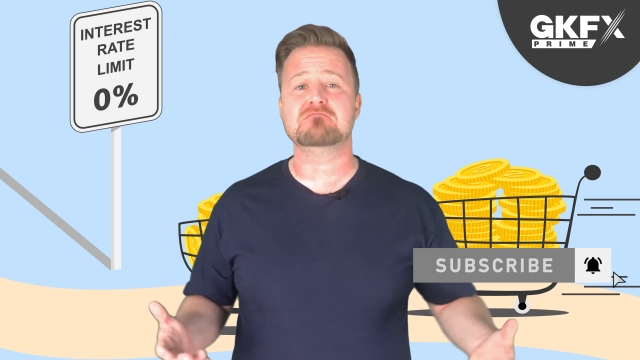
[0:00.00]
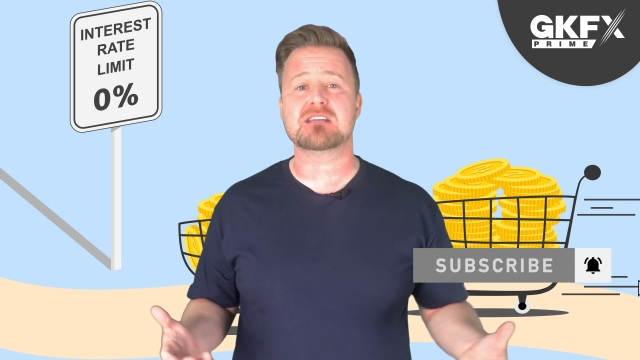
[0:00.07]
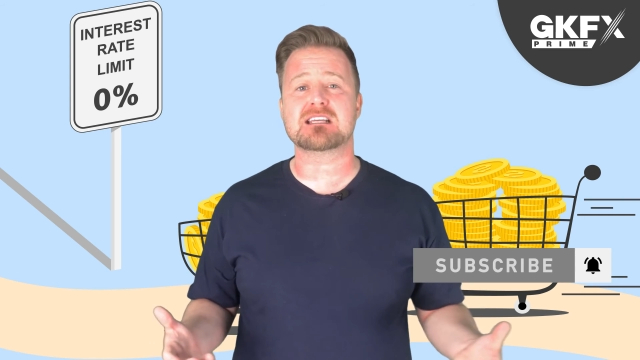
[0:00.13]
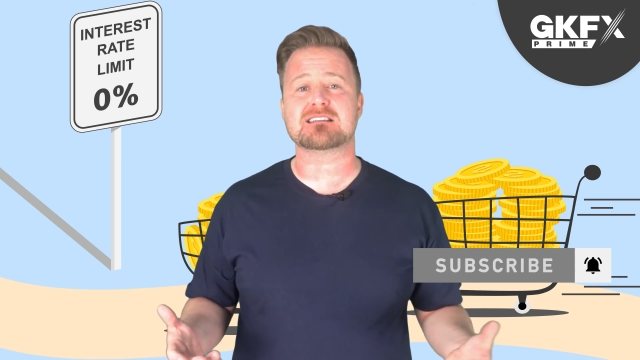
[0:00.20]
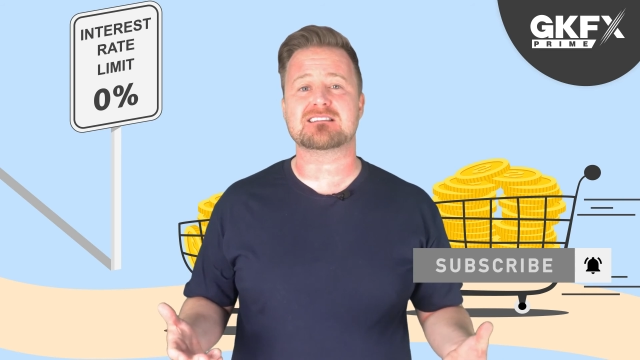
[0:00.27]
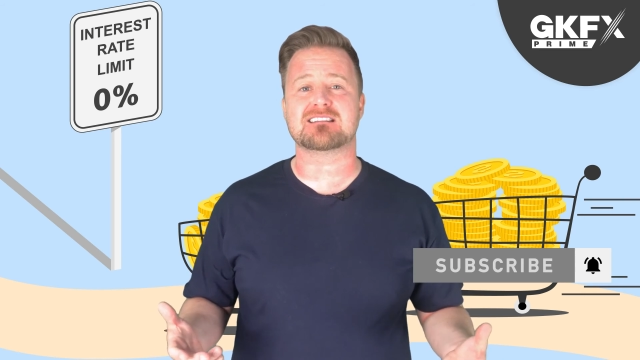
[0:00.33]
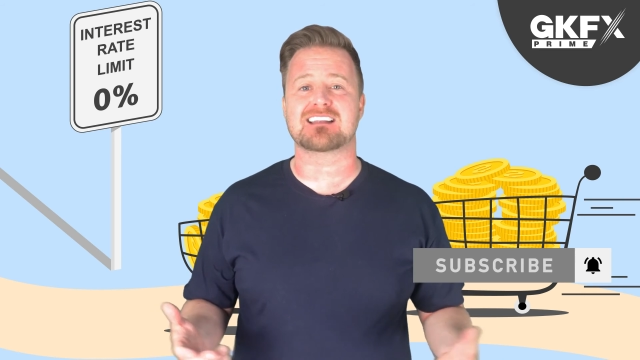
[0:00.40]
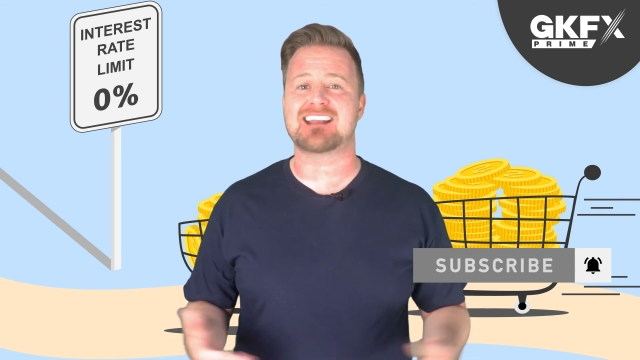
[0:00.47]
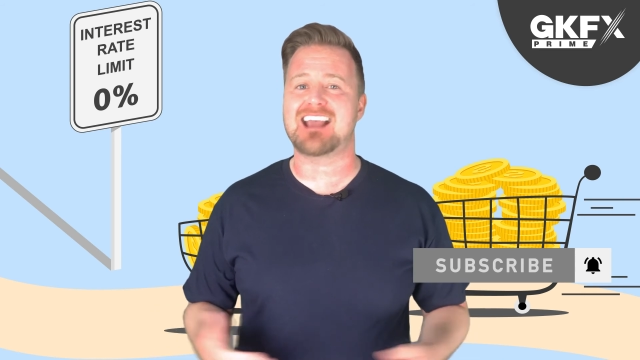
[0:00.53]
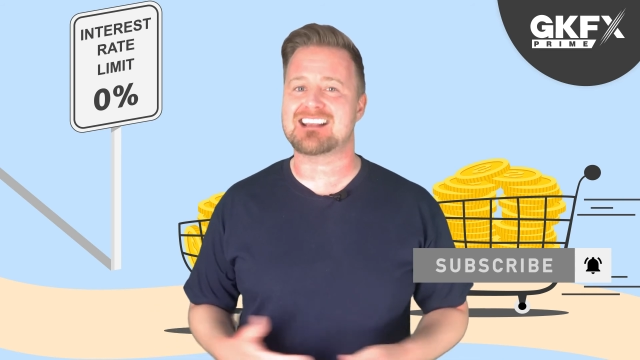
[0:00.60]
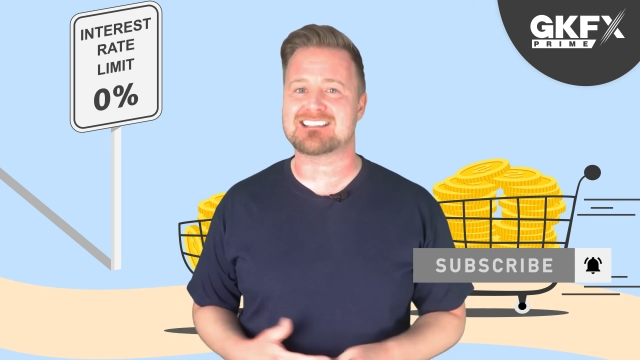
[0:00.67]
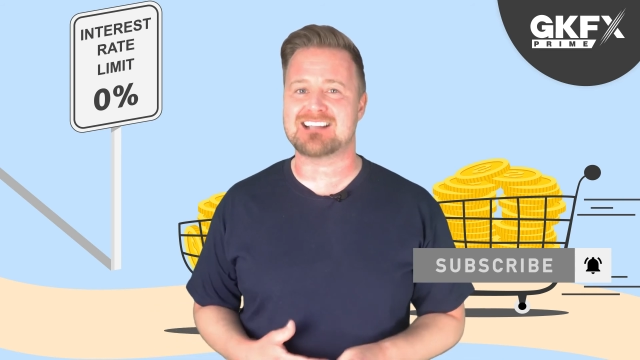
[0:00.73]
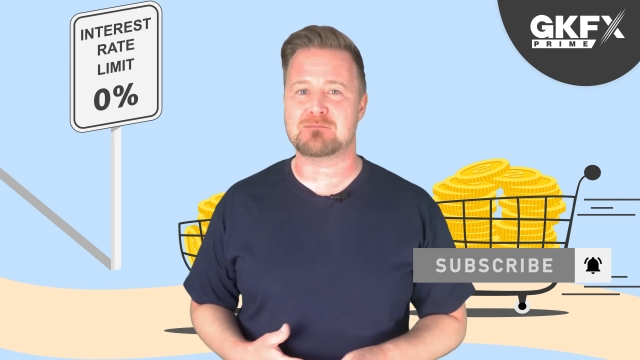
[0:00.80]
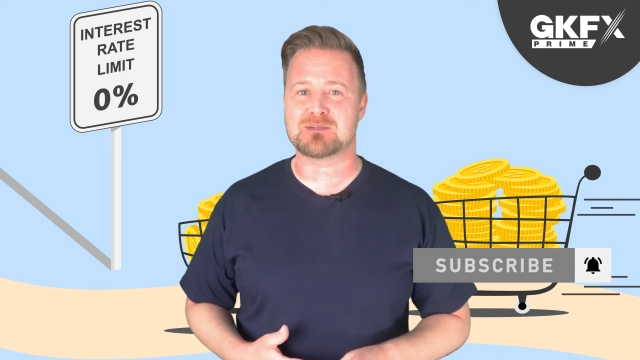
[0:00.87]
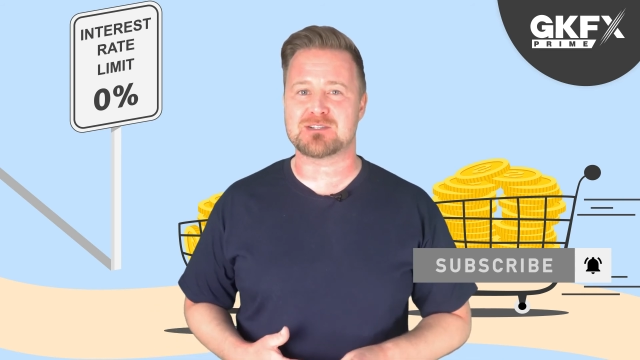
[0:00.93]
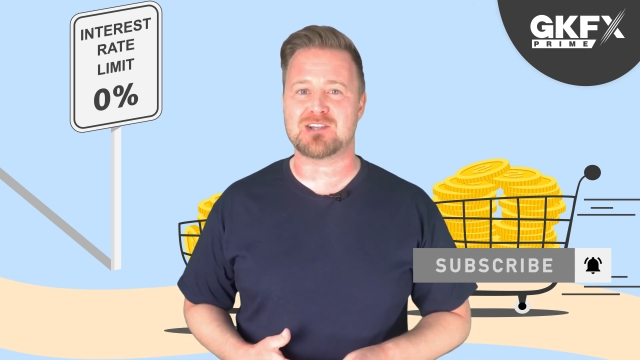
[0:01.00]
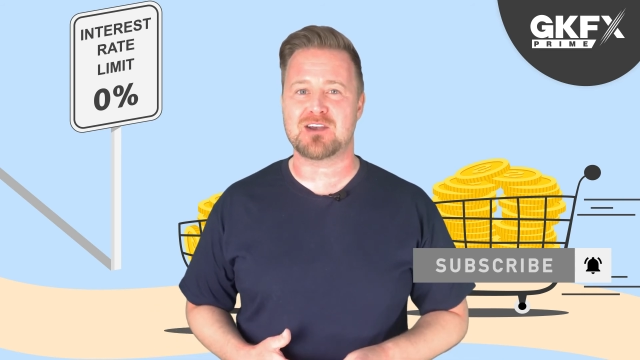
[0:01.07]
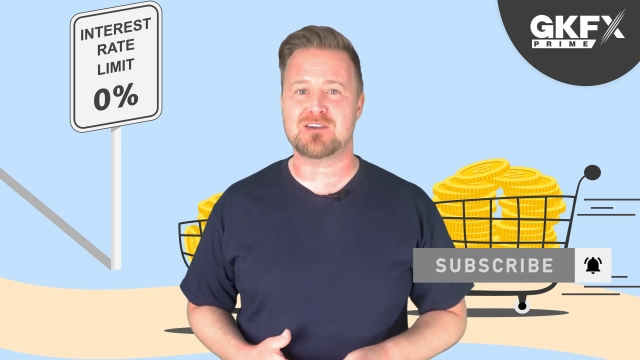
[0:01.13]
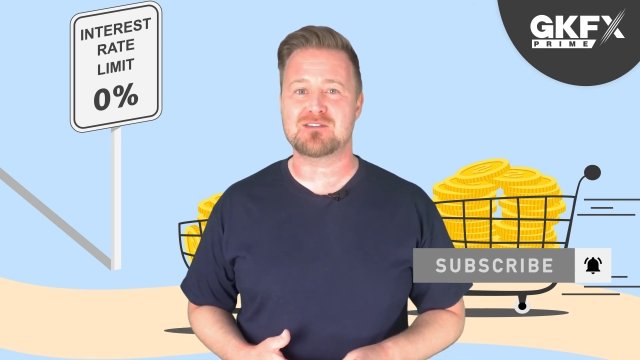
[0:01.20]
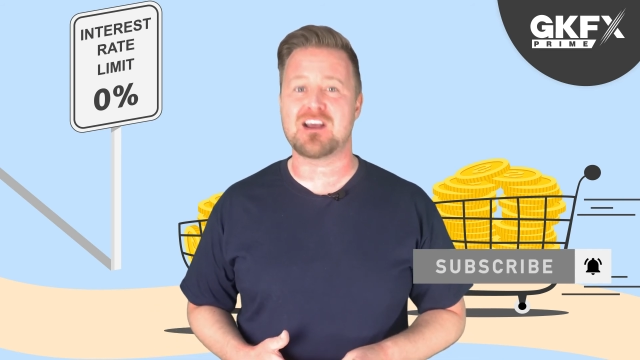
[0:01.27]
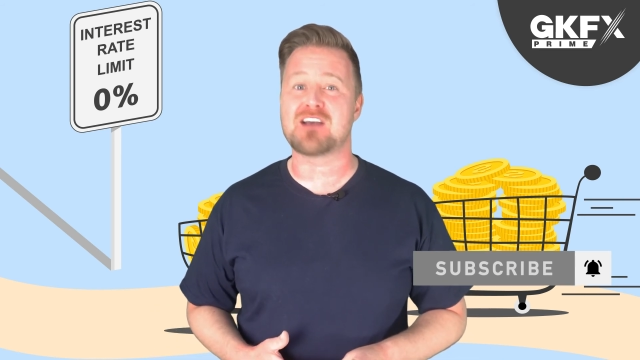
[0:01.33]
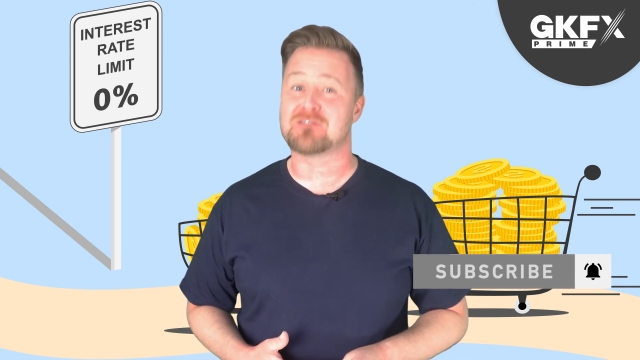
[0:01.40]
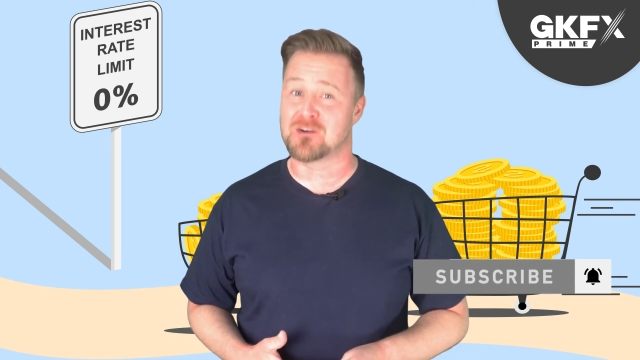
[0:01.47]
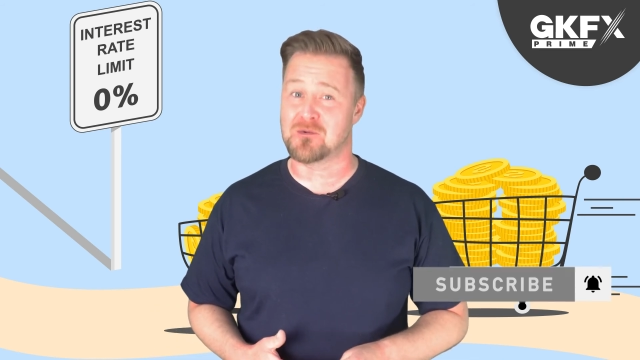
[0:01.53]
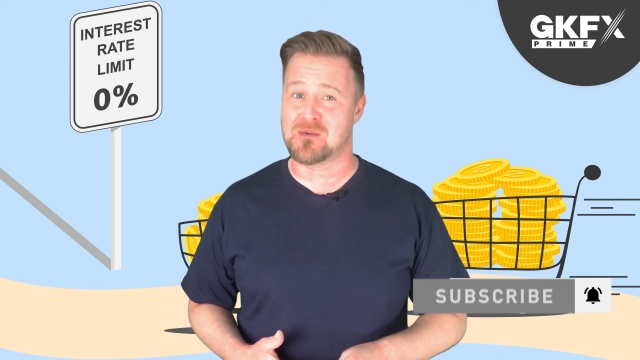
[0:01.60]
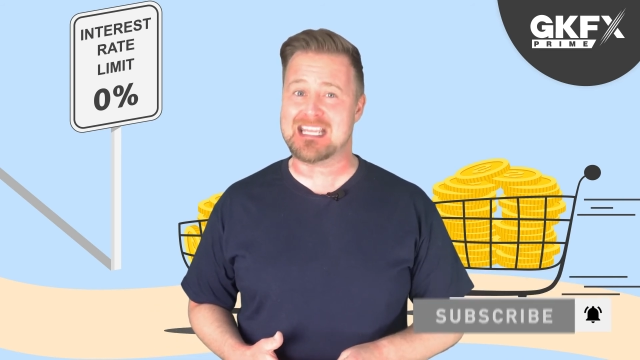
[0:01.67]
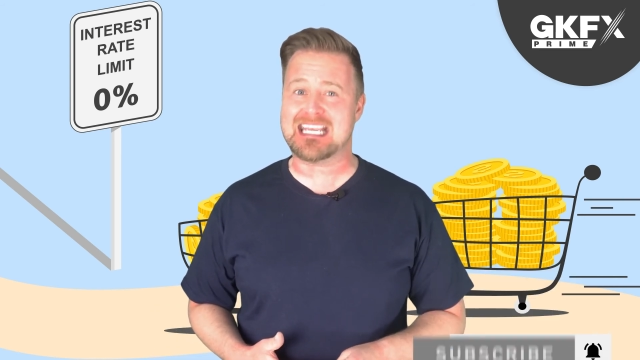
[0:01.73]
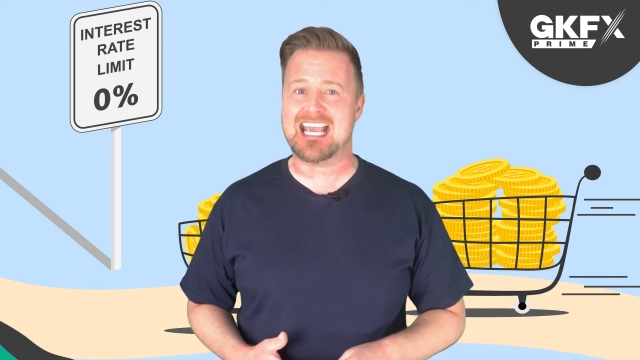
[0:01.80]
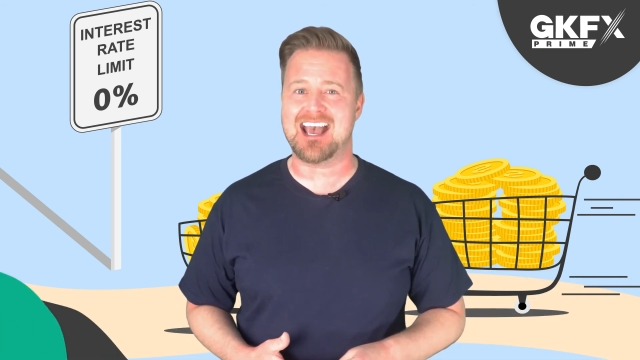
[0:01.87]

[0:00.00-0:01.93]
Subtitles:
miss the next episode of The Week